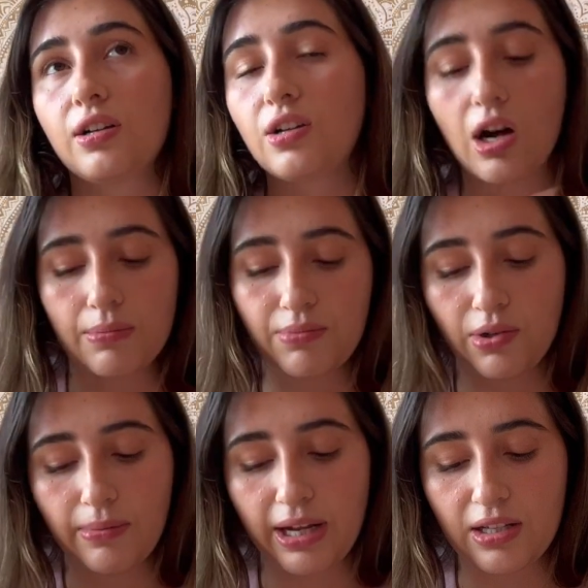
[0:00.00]
cop
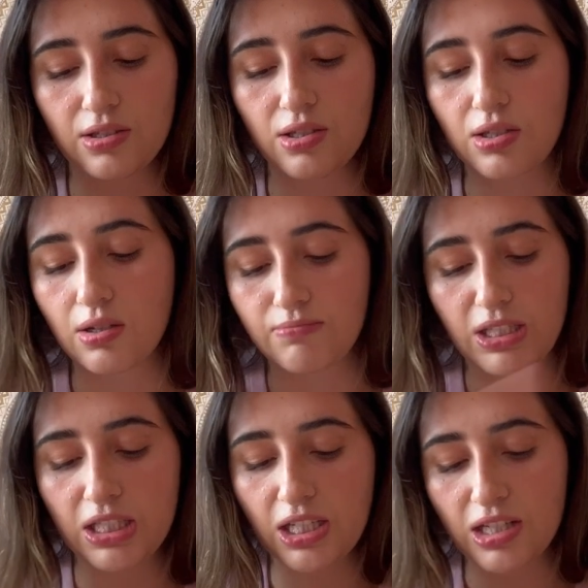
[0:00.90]
romance,
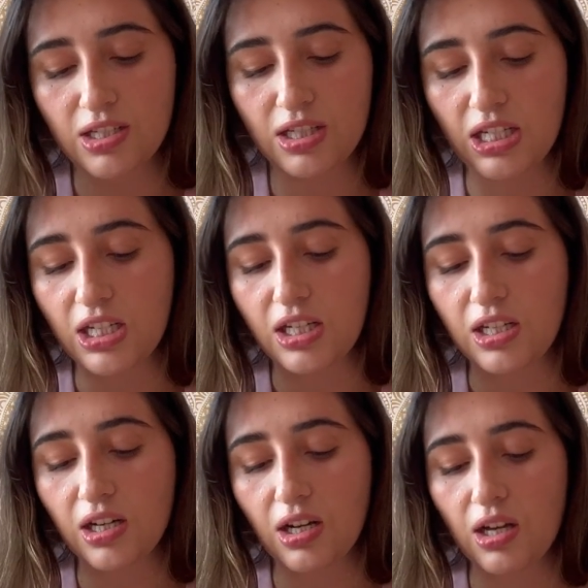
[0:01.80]

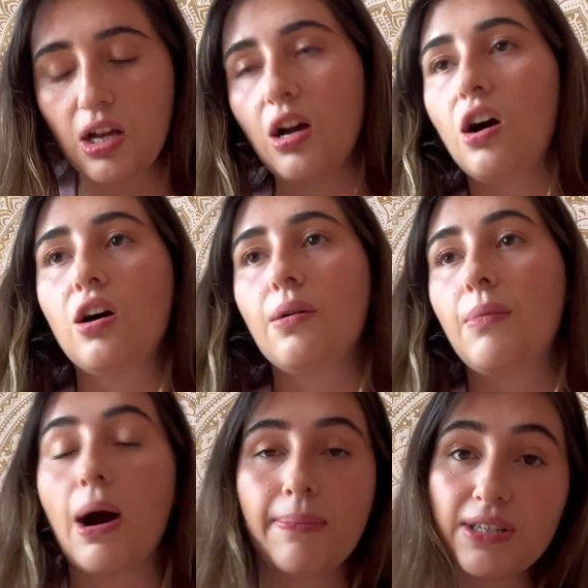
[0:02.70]
PTSD, um,
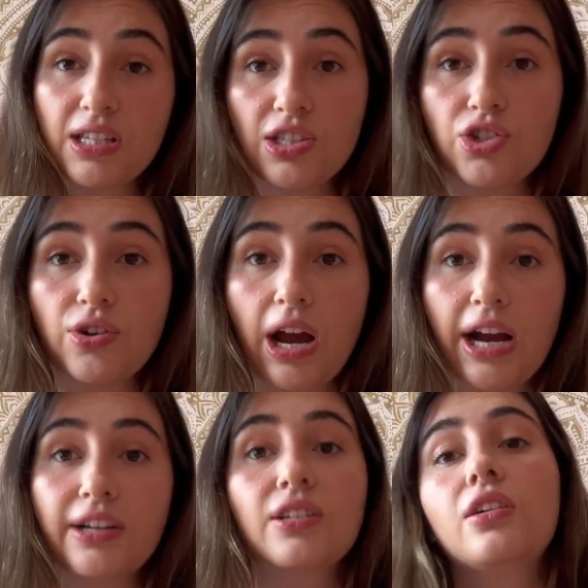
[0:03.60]
opposites
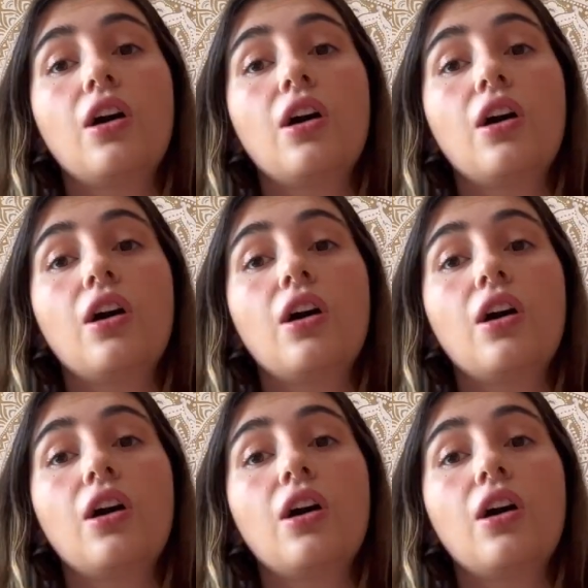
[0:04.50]
attract.